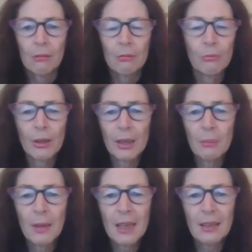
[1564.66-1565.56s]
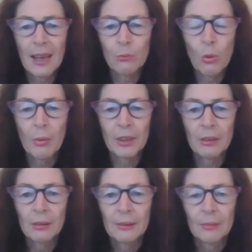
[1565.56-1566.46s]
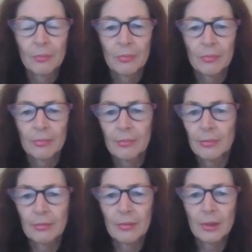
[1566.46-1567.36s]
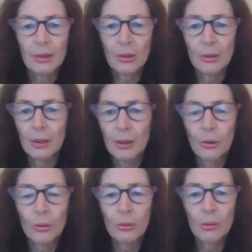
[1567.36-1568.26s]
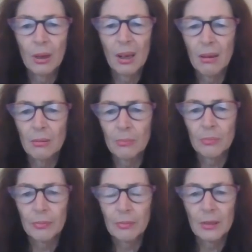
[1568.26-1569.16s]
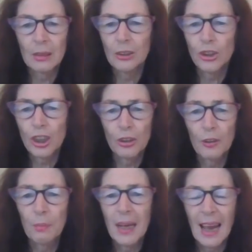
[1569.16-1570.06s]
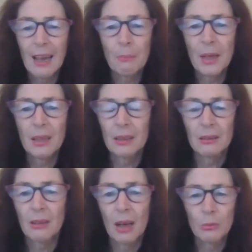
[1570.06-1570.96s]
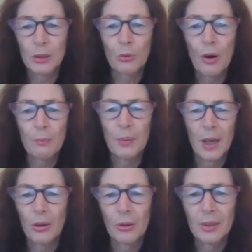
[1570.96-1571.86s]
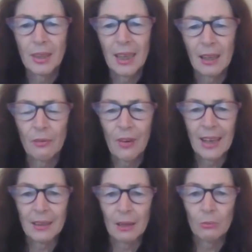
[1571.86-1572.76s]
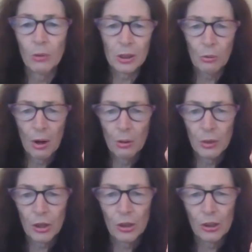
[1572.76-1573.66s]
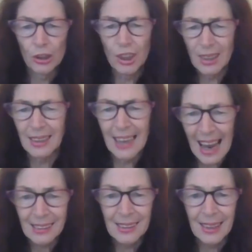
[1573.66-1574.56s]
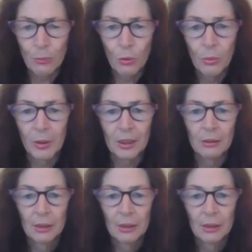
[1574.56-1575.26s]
What do you mean, that woman? You know, she should have been happy that I was groping her in the elevator. What's wrong with her? She's a nasty woman.